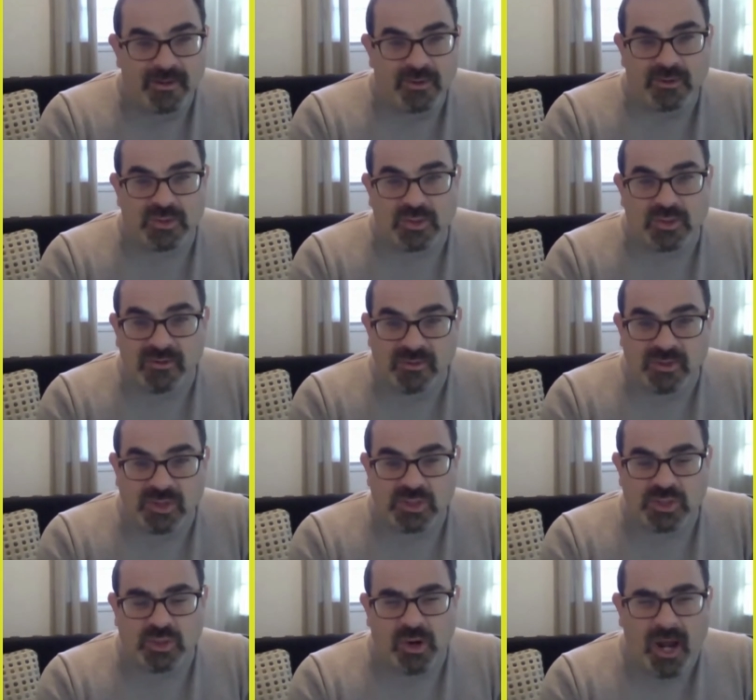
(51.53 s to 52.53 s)
sort of
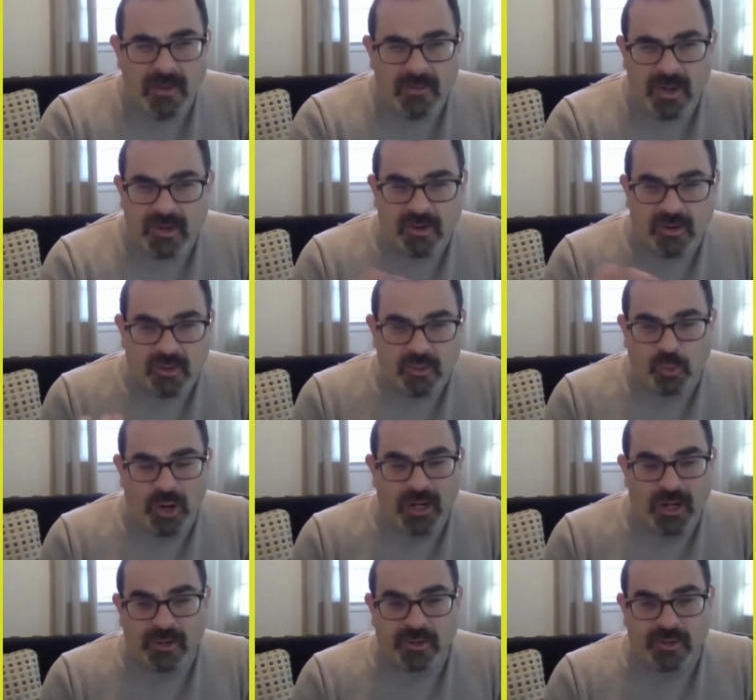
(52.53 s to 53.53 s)
describe it or
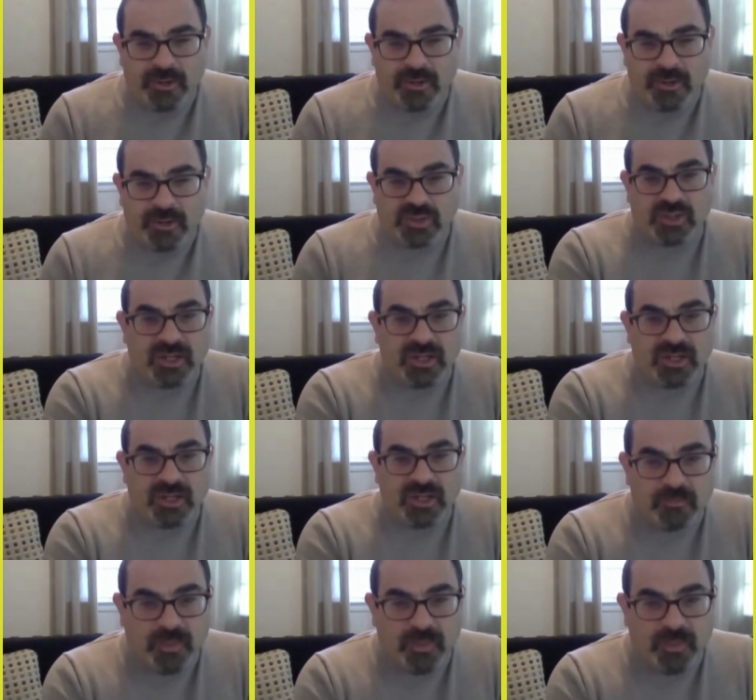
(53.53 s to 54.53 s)
quite understood it.